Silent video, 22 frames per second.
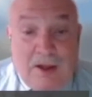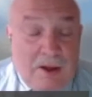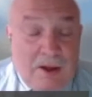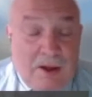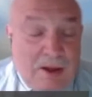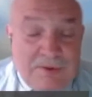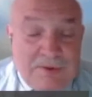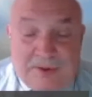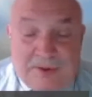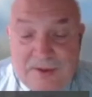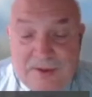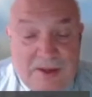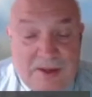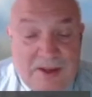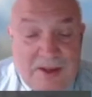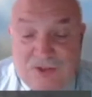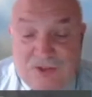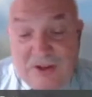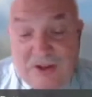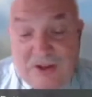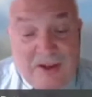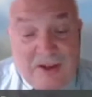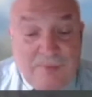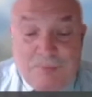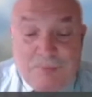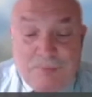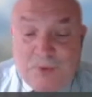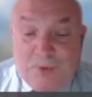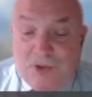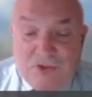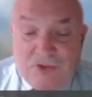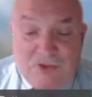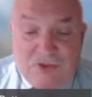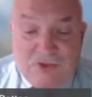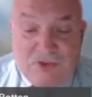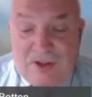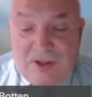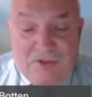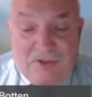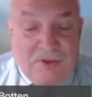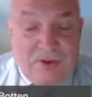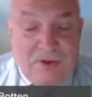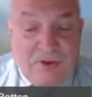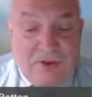I think that's in governments,
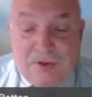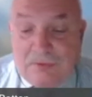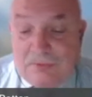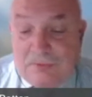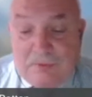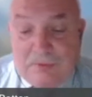that's in